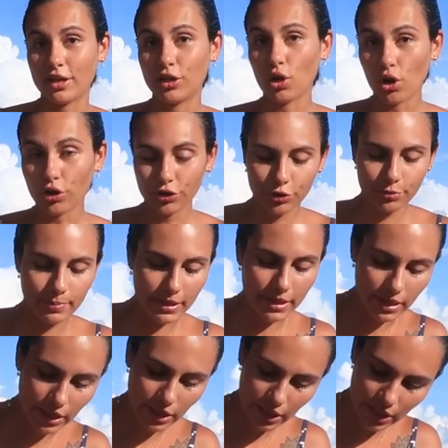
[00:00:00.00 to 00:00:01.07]
another
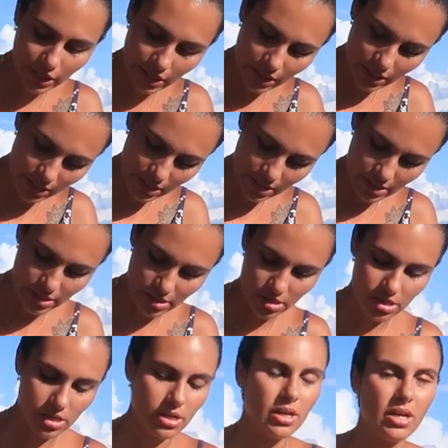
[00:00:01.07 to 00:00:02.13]
bikini
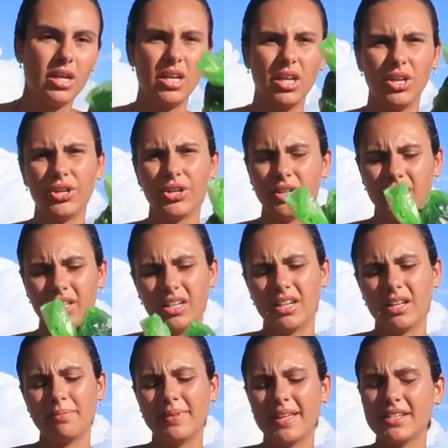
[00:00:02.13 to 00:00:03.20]
here in
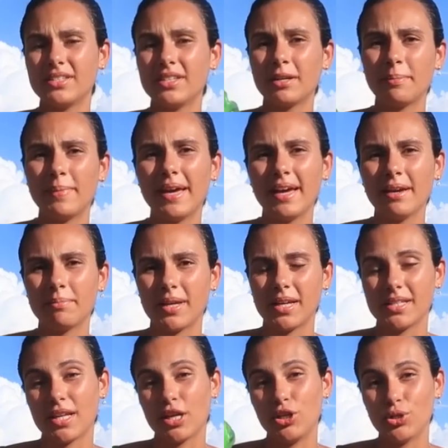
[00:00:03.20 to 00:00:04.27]
a plastic bag
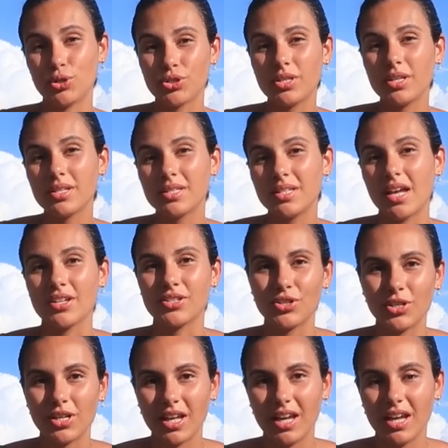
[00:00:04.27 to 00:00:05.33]
because I used this
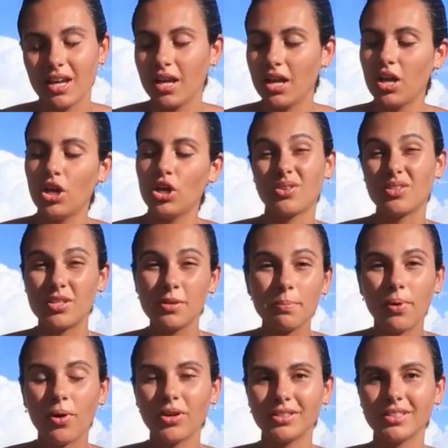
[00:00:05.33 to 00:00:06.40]
yesterday, so it's
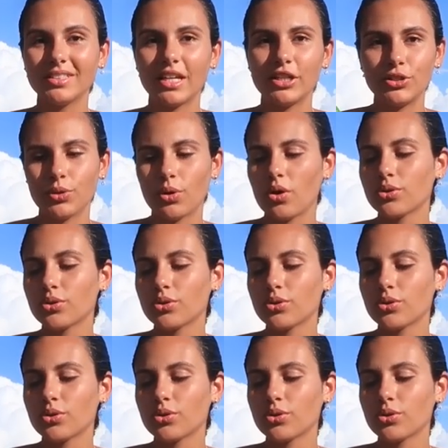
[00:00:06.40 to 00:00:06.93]
important that you